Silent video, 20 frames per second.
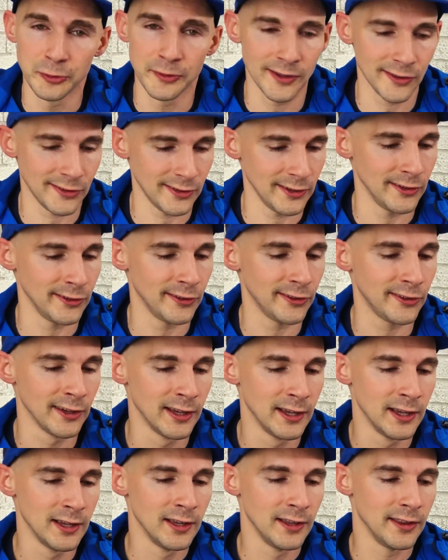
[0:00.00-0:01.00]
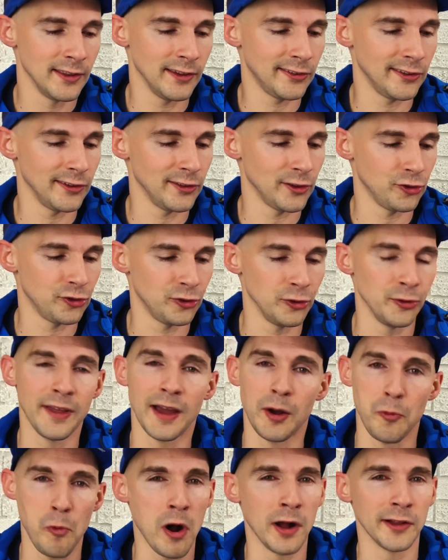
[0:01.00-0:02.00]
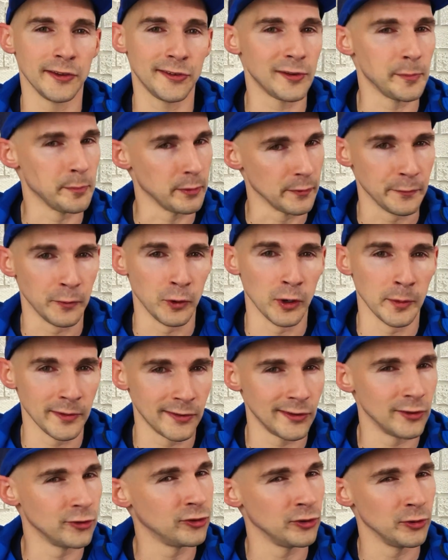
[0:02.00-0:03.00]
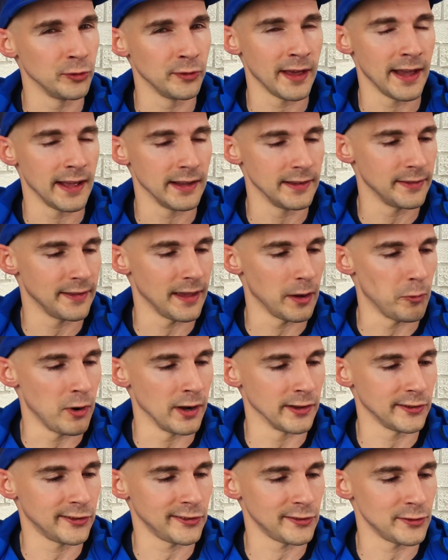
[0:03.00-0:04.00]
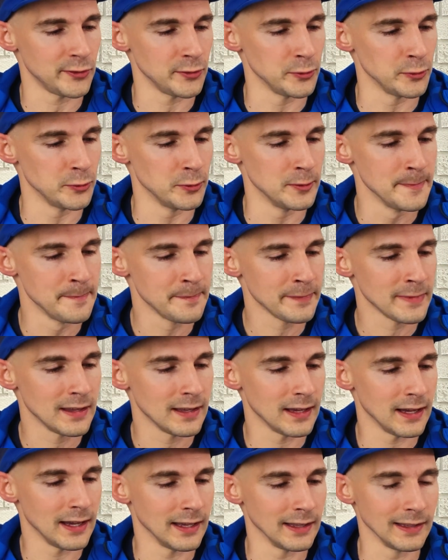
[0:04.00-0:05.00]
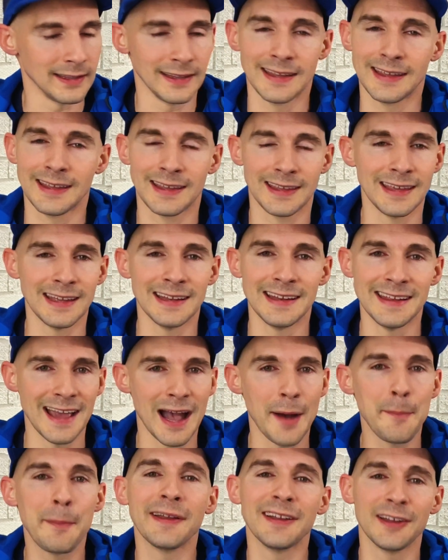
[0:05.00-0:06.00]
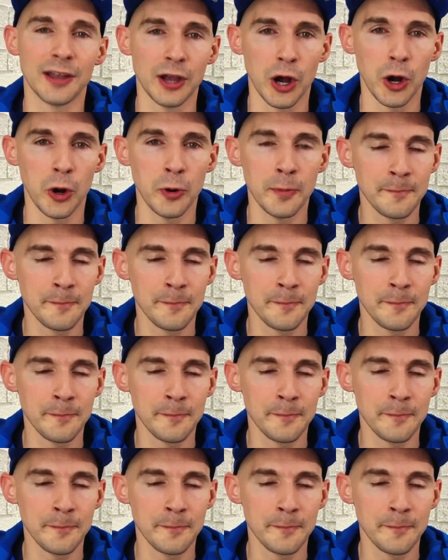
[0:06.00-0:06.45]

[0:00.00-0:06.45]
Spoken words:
This is a shoe that wants to perform. It's a shoe that wants to giddy up and go.